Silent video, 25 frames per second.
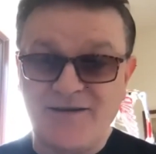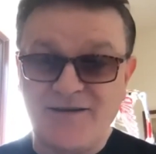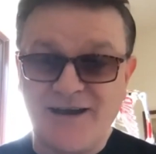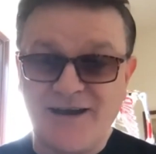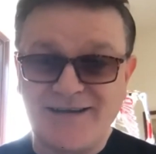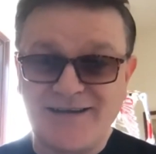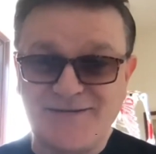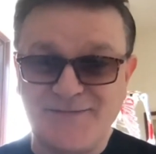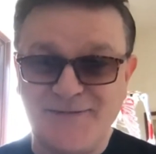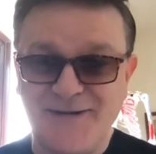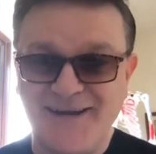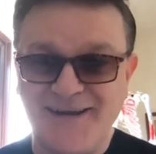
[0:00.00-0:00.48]

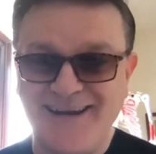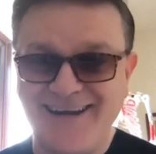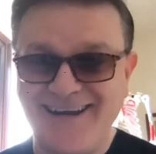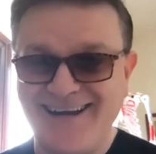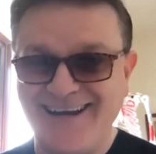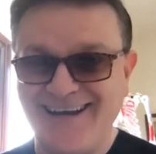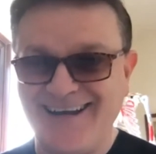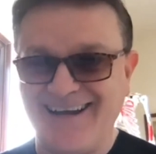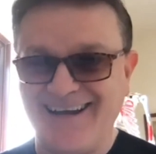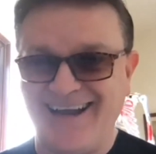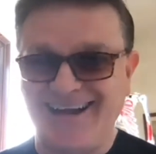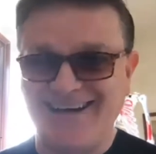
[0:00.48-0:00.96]
yes,
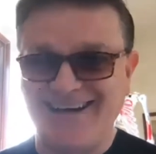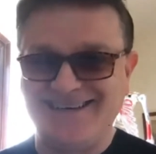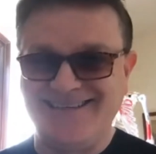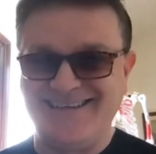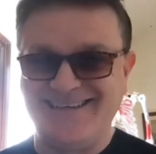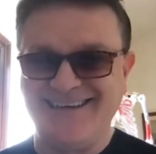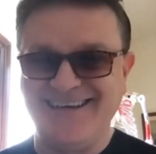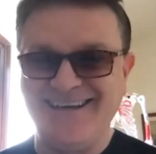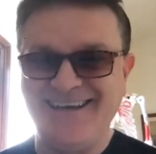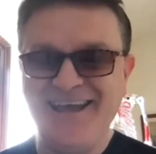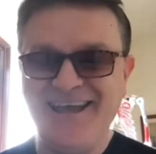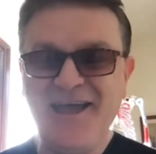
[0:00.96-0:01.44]

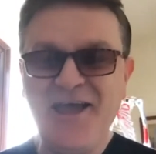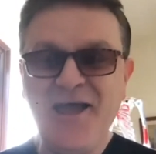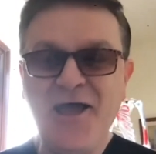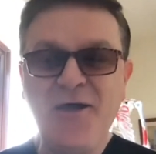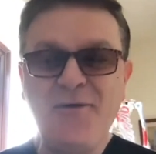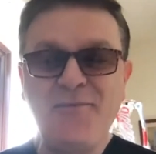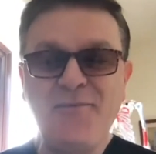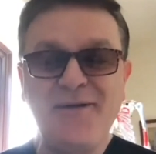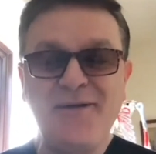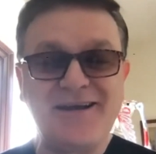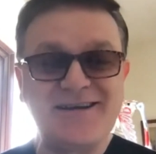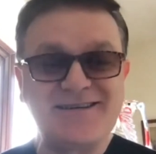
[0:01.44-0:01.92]
actually,
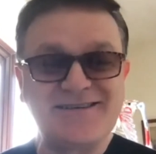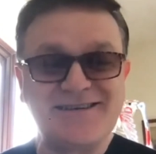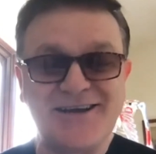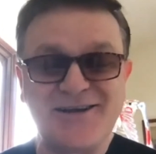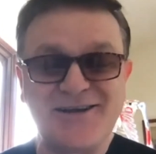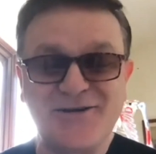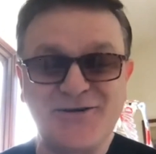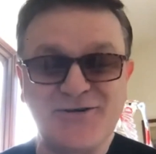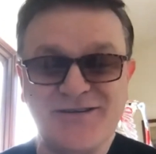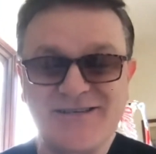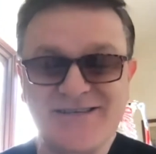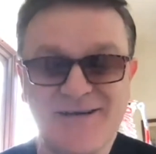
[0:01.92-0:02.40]
because I
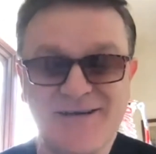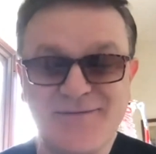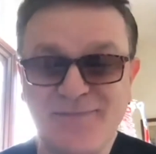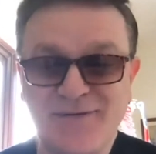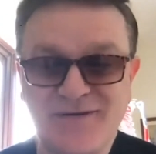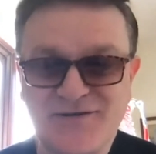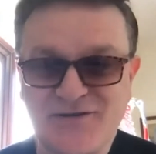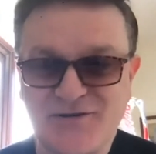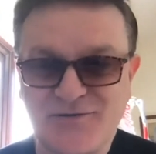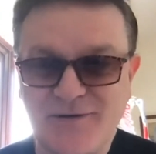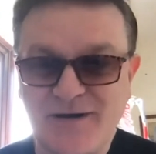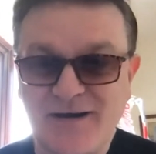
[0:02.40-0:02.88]
could simply
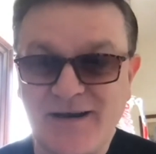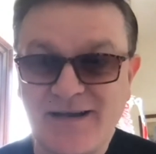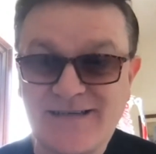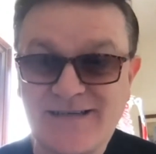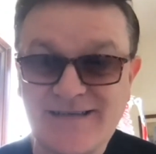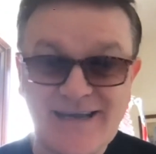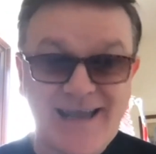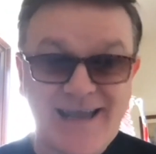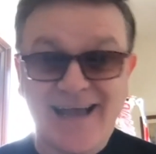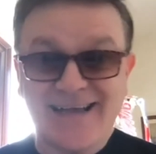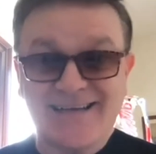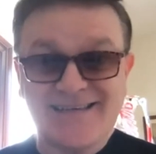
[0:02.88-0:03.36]
turn around and
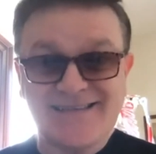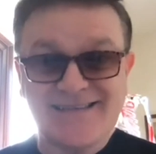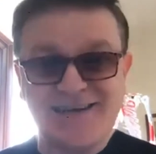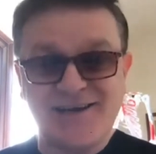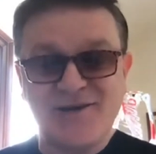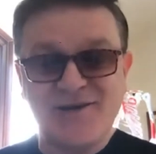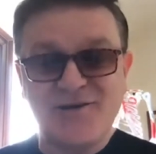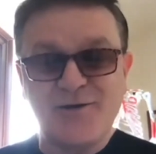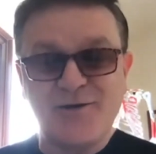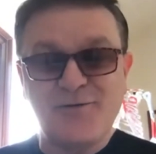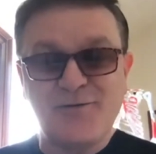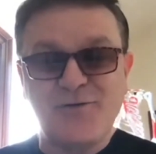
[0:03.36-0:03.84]
say, yes, I
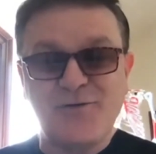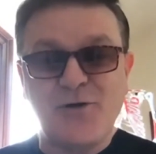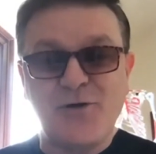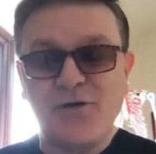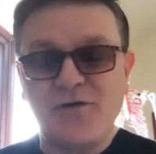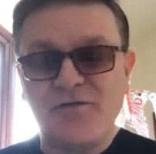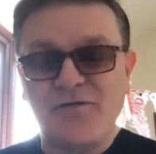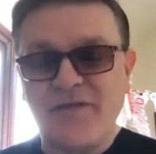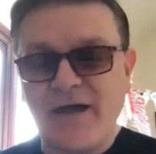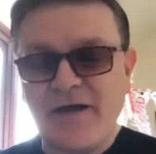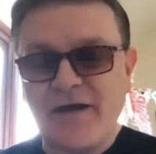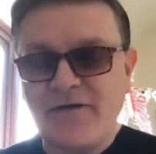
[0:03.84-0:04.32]
agree with all
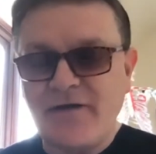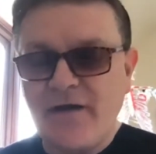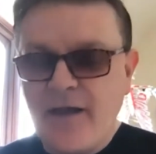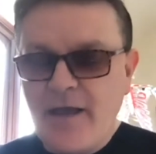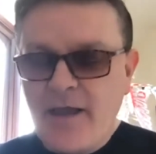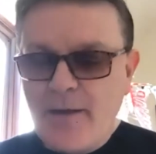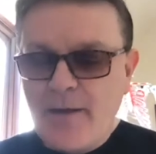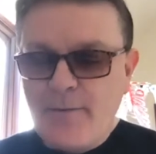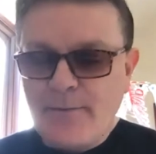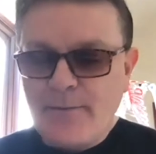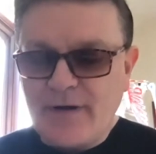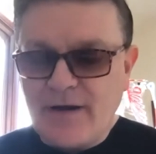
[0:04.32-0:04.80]
of that.
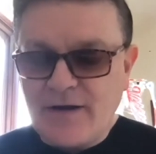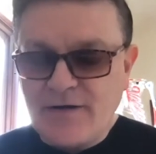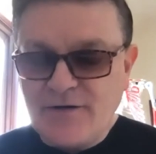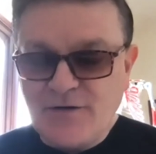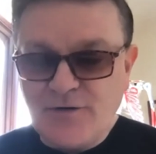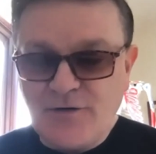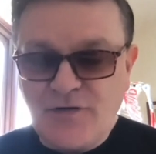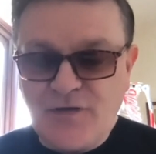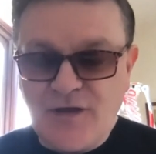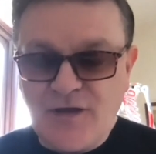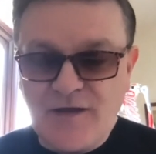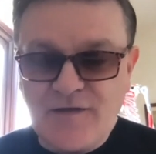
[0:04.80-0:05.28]
But I
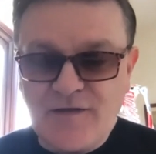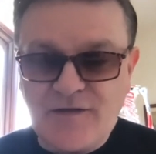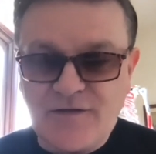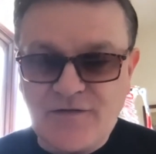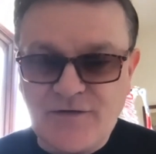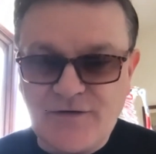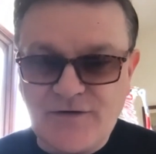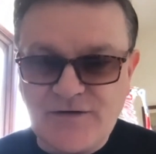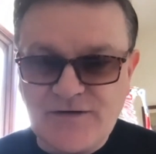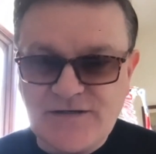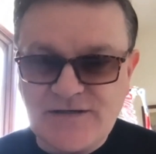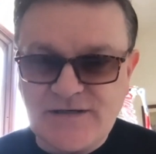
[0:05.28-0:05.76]
do think that
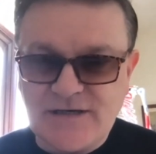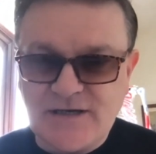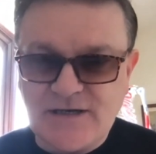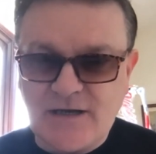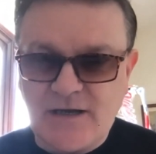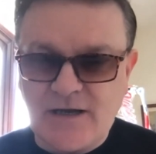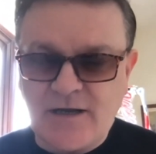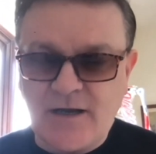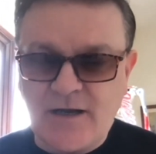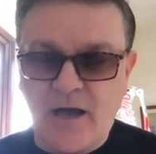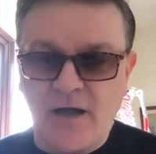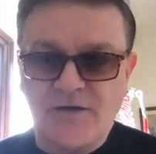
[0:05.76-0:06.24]
there's a
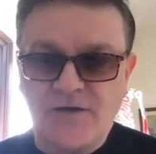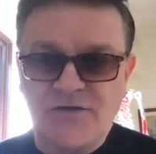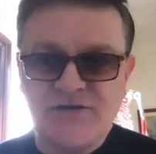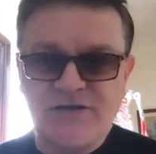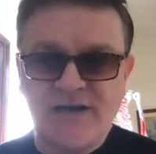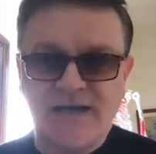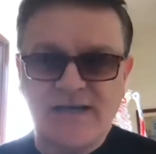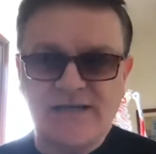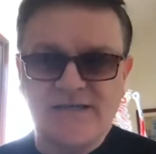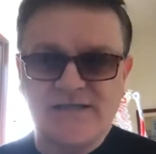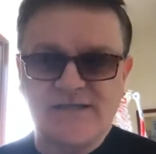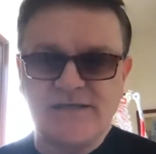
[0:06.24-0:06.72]

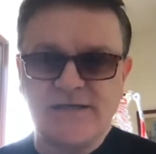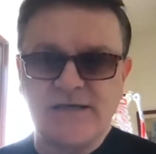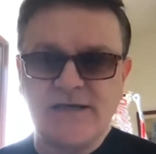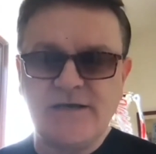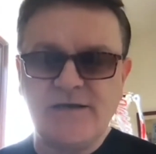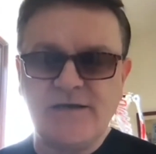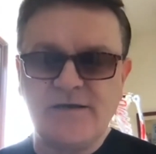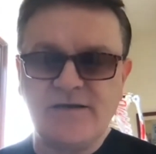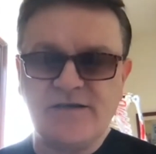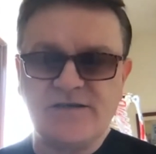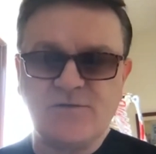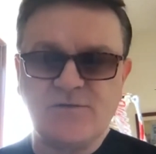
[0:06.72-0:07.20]
context
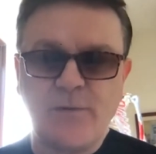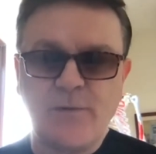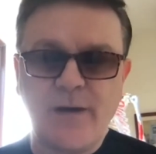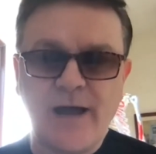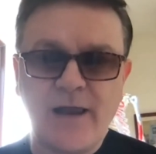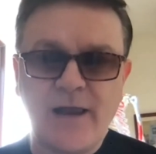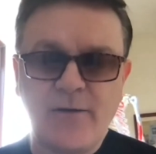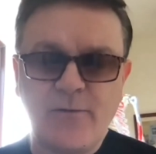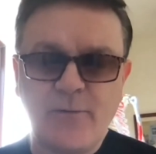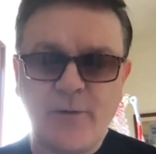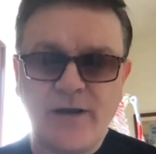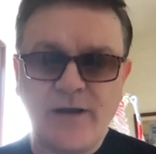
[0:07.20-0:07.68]
needed as
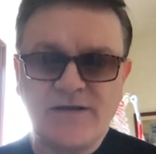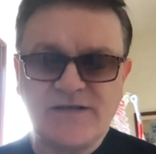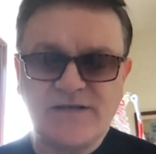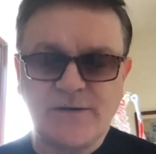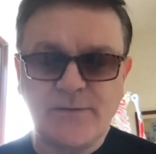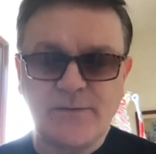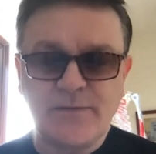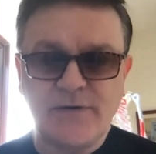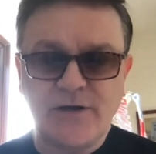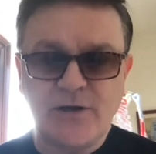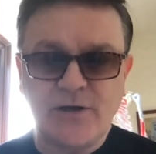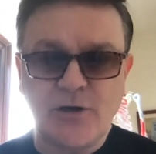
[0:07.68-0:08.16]
well. When
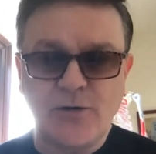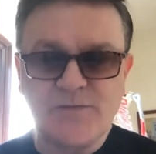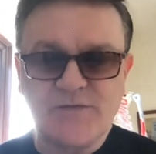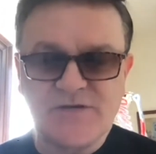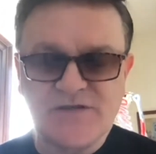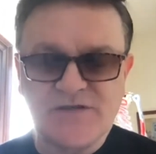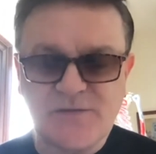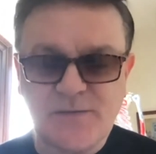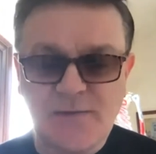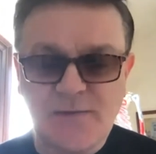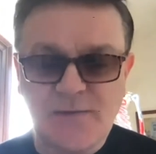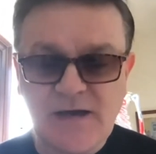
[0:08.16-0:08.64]
somebody
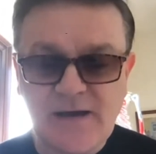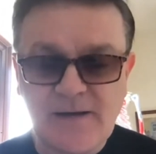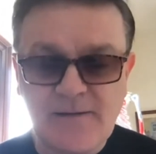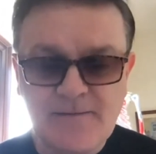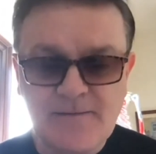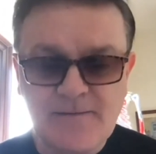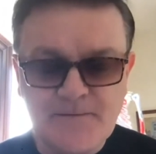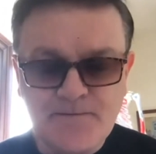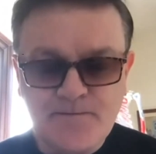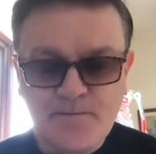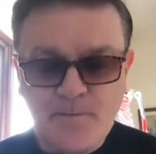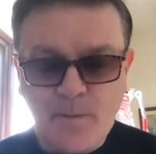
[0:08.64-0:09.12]
comes to
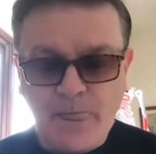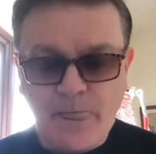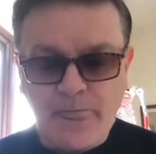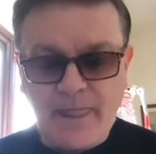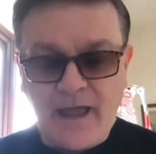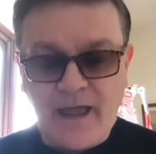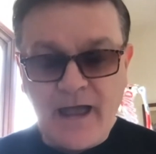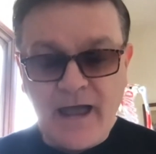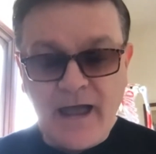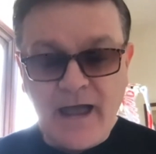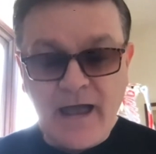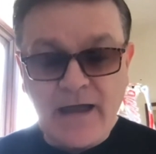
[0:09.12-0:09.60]
me
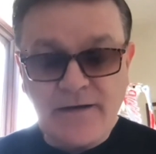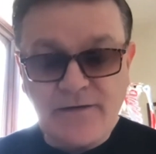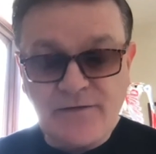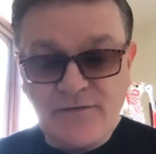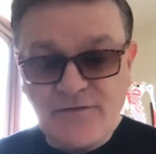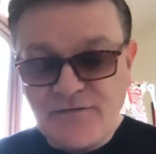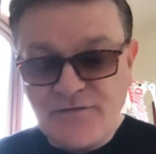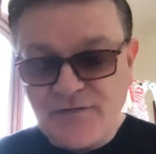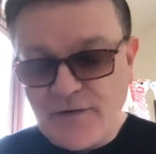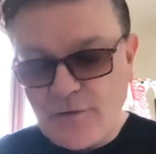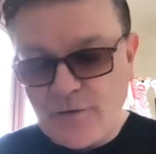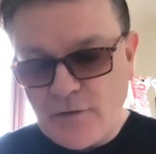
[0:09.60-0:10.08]
and
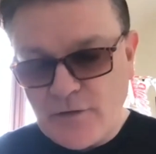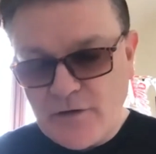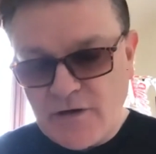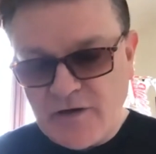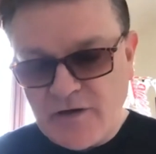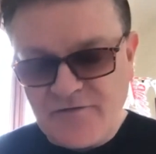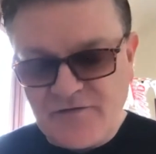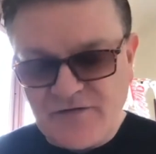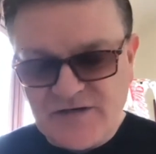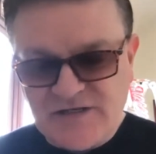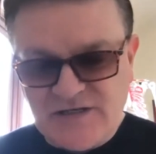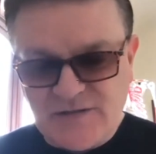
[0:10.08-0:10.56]
they're
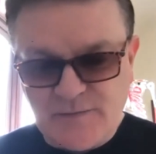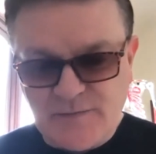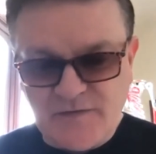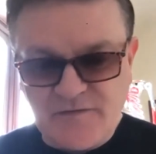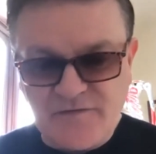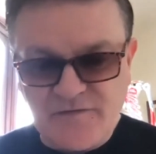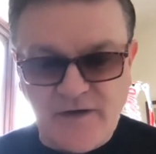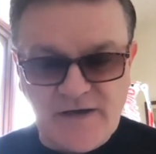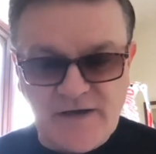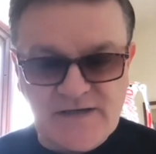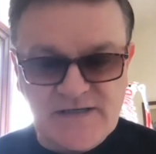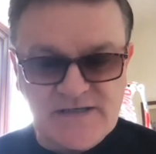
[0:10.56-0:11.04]
looking for some
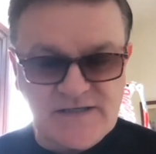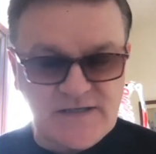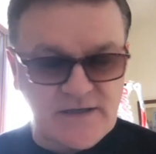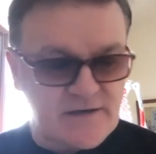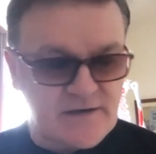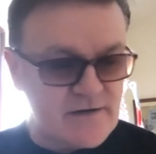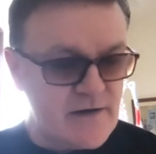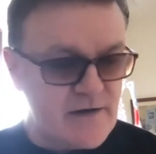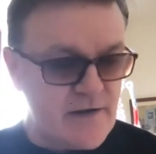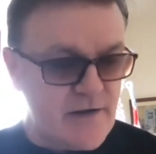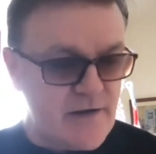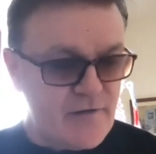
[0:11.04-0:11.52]
advice
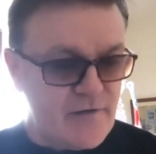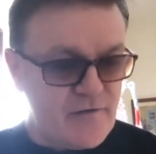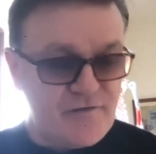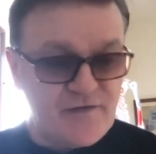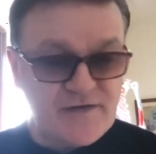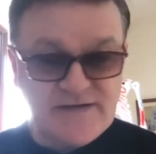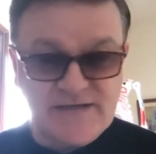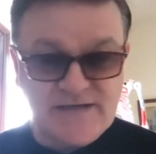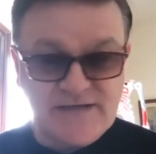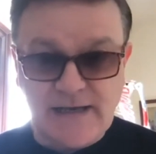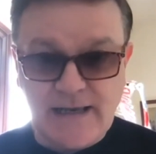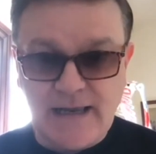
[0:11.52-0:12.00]
on
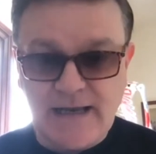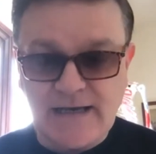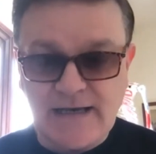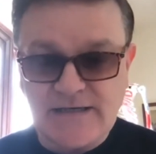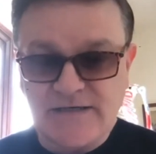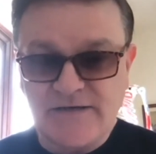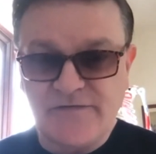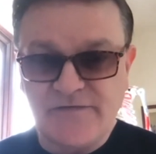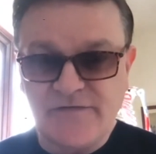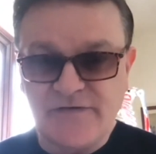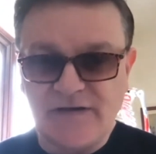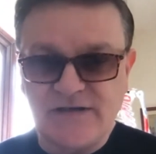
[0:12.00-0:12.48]
physical
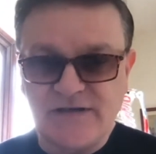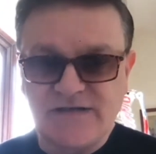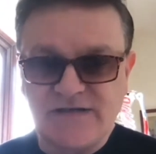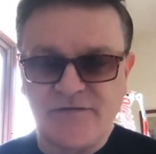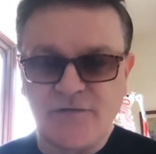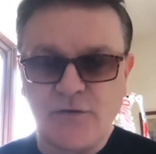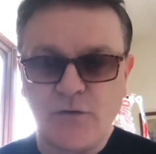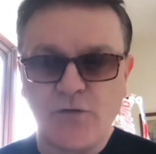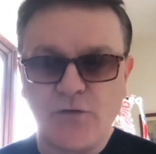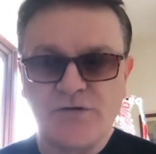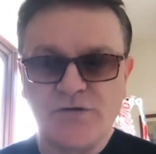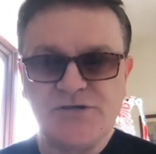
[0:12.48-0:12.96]
activities, of
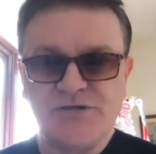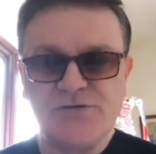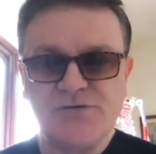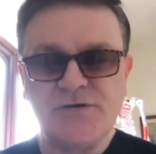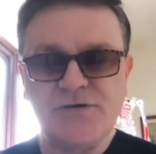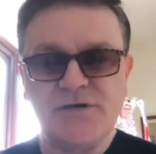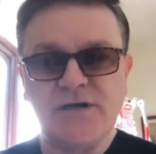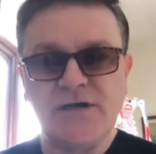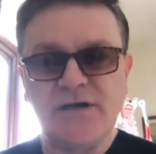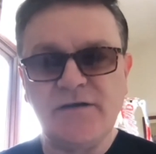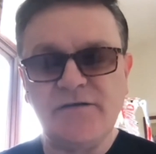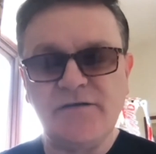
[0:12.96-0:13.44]
course, you
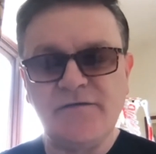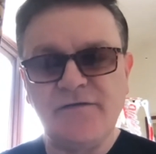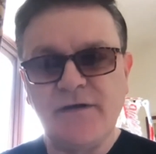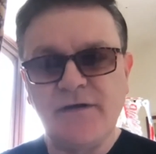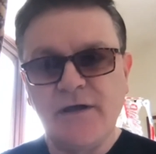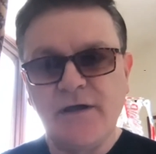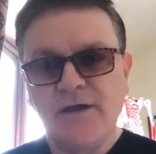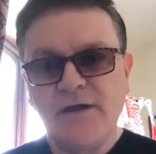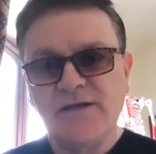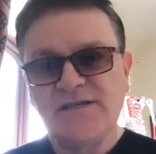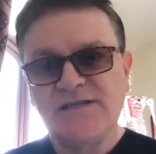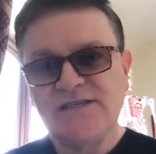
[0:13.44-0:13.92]
can give
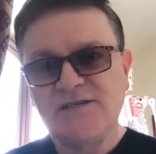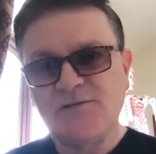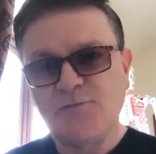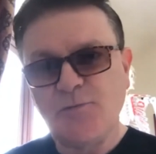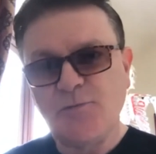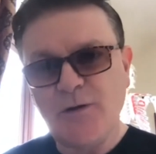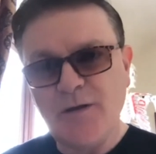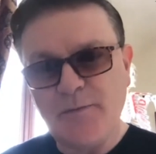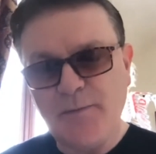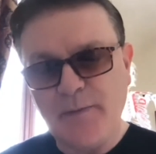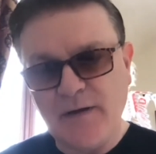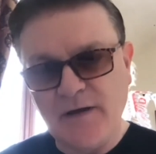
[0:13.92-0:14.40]

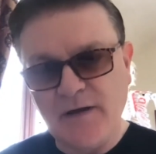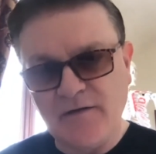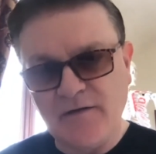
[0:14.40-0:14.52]
sweeping